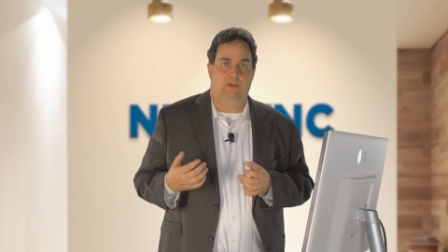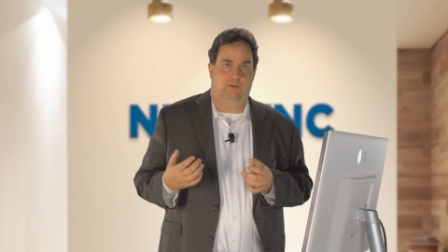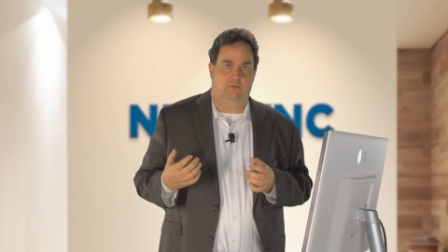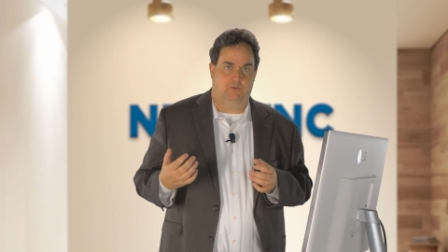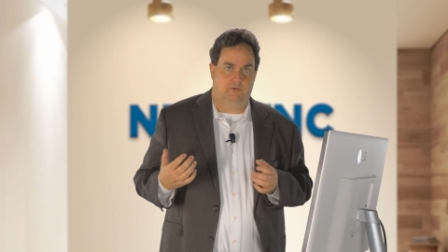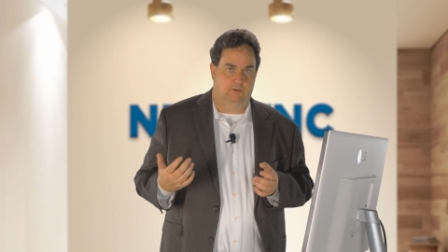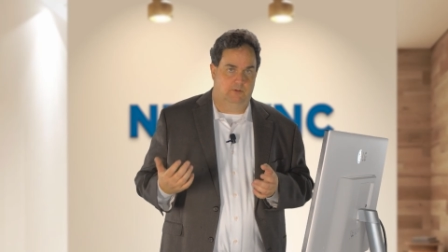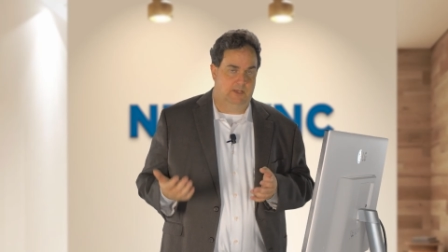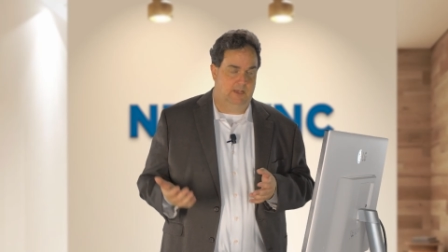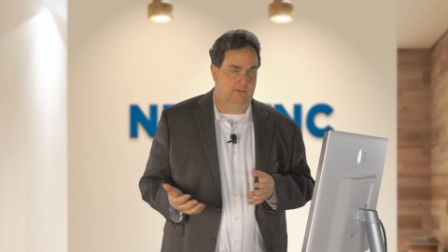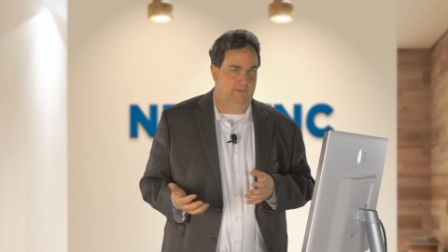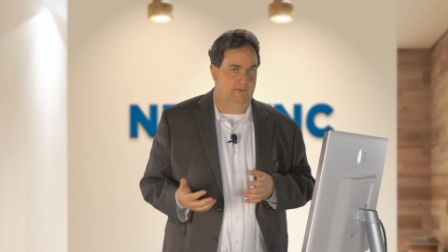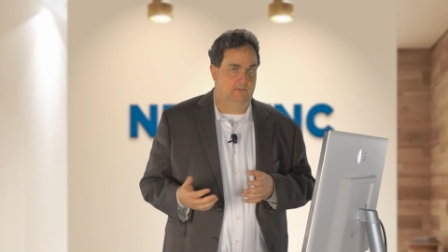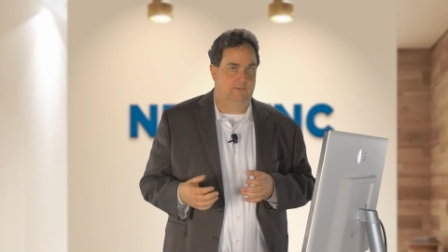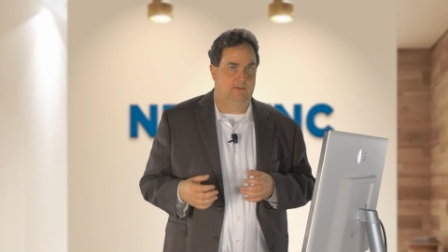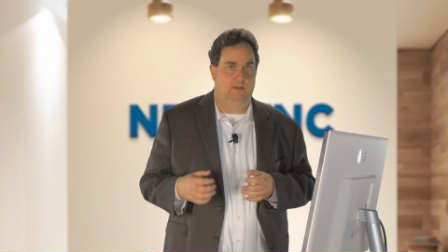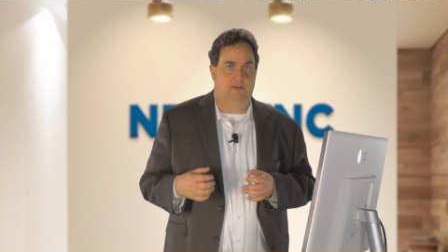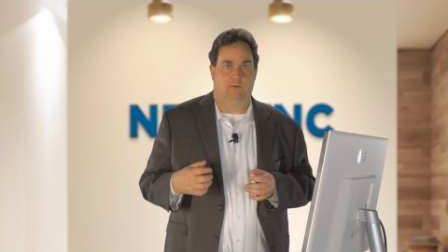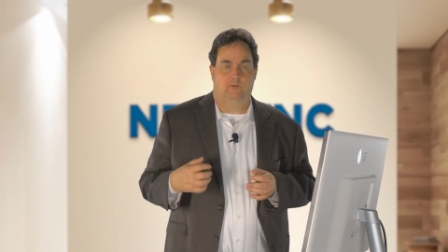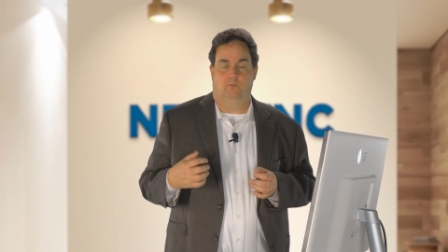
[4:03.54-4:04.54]
sure
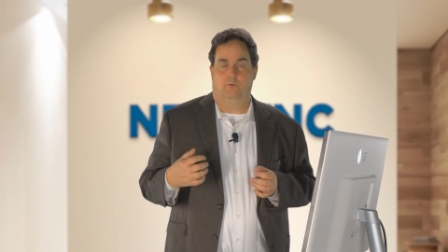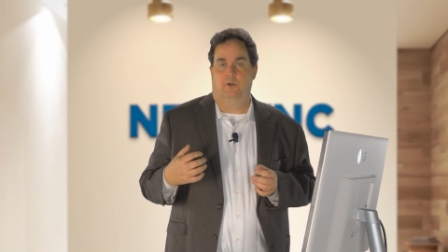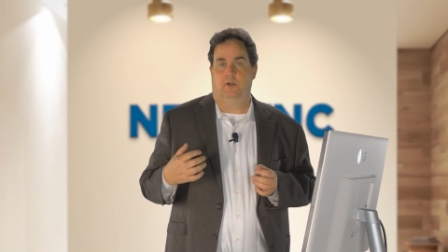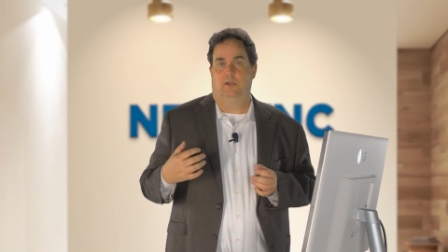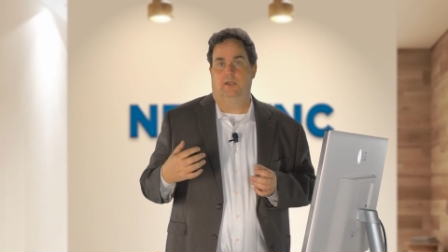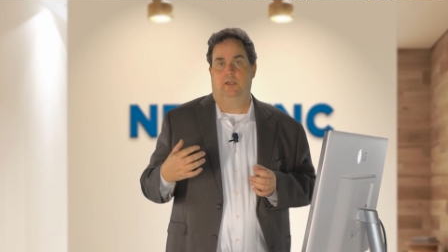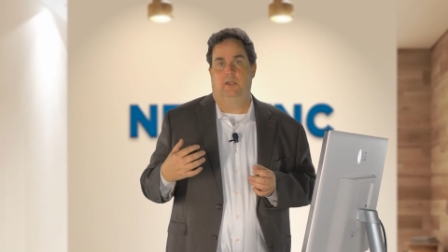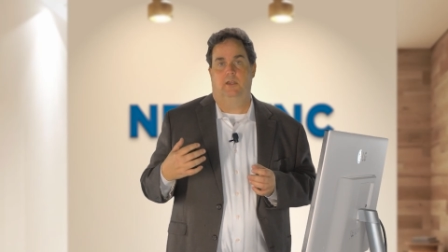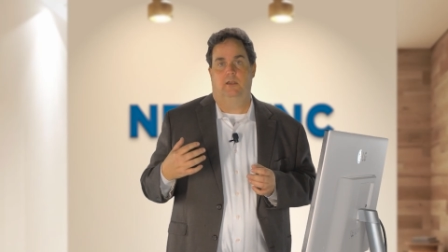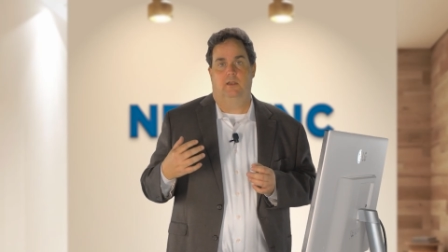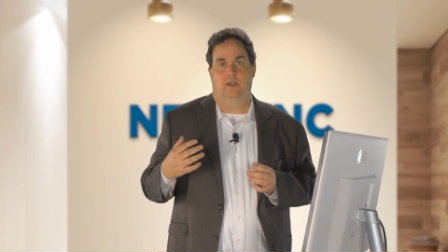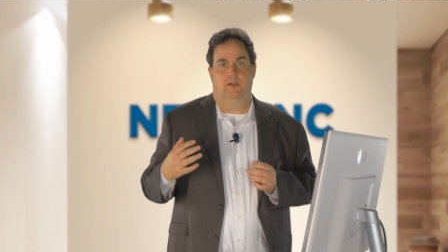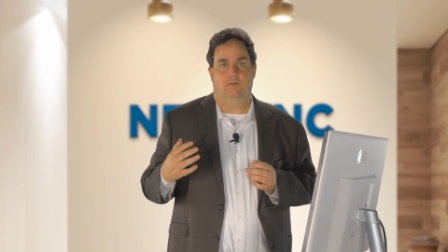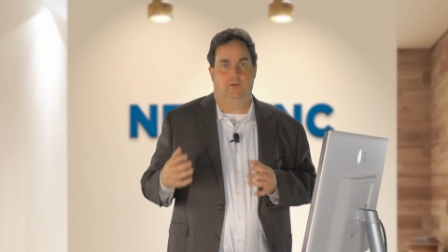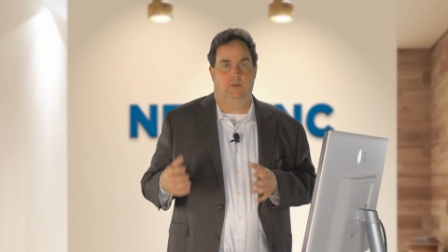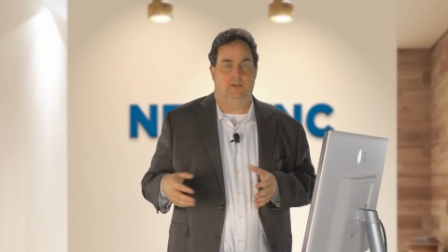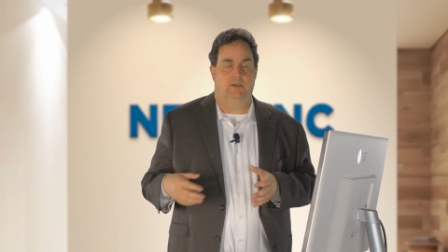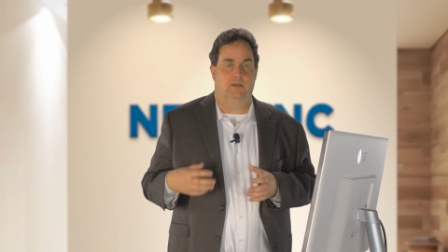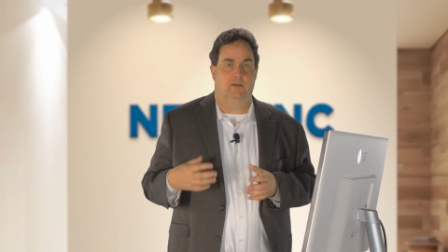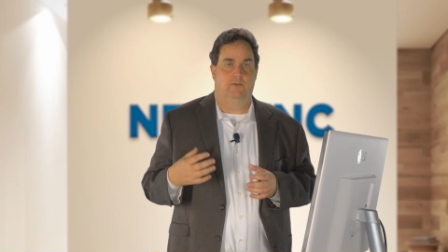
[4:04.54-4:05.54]
licensing is working,
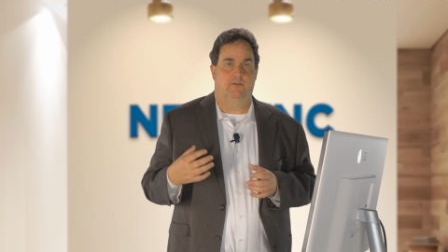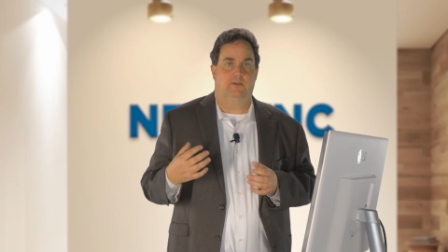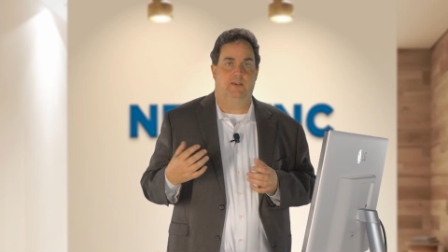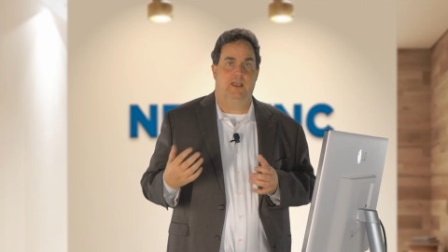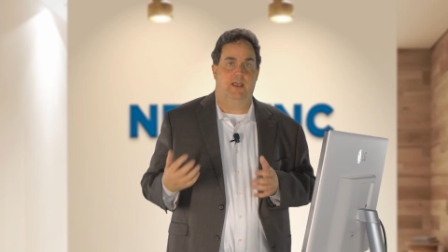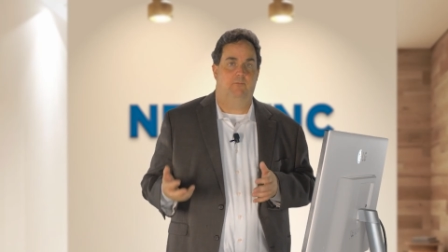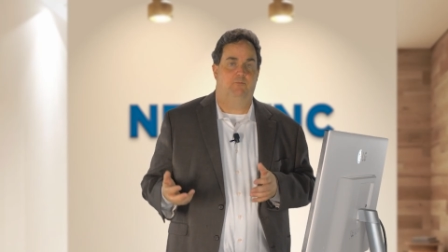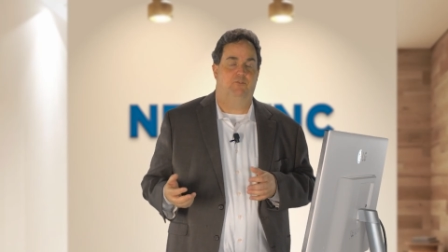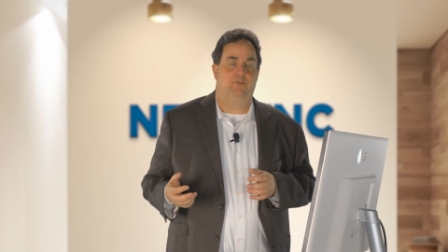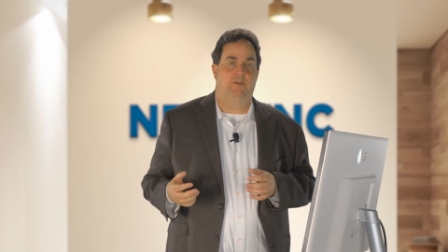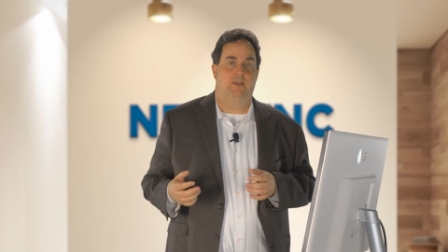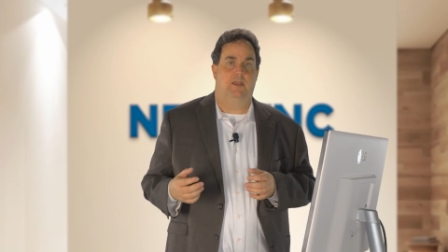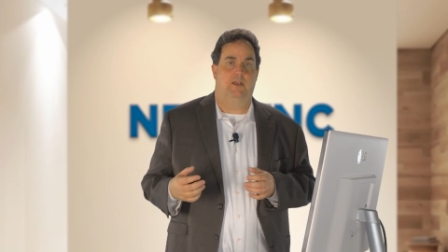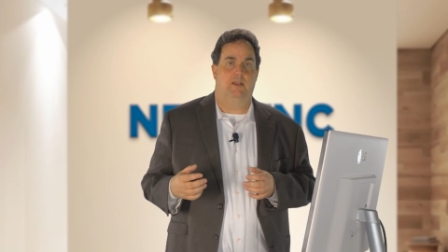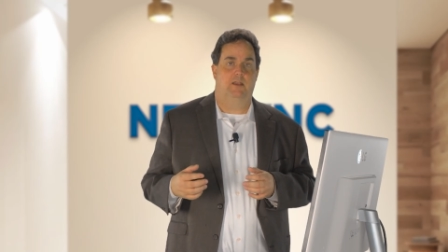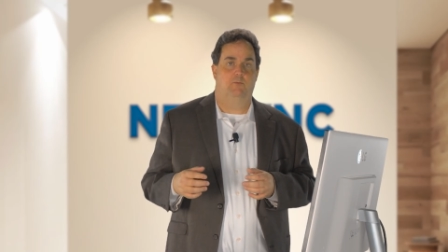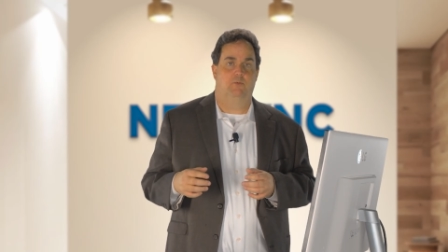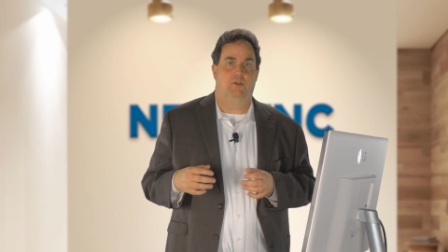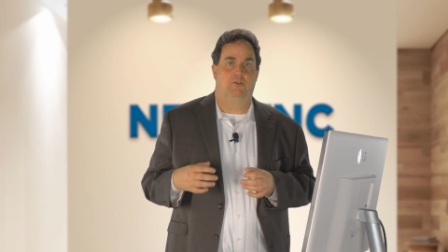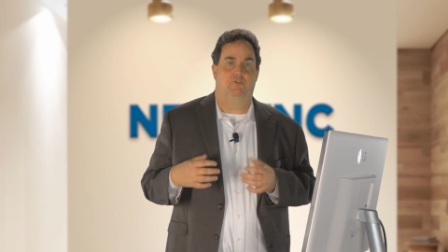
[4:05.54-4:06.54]
everything else, capture
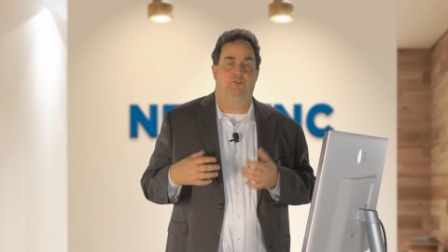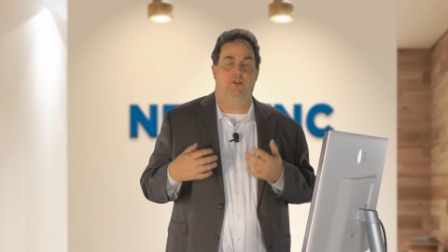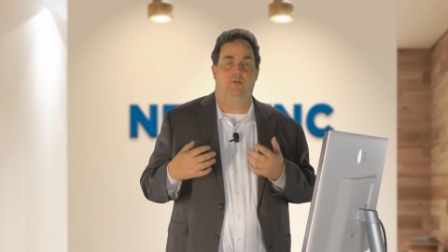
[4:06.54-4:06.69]
that image,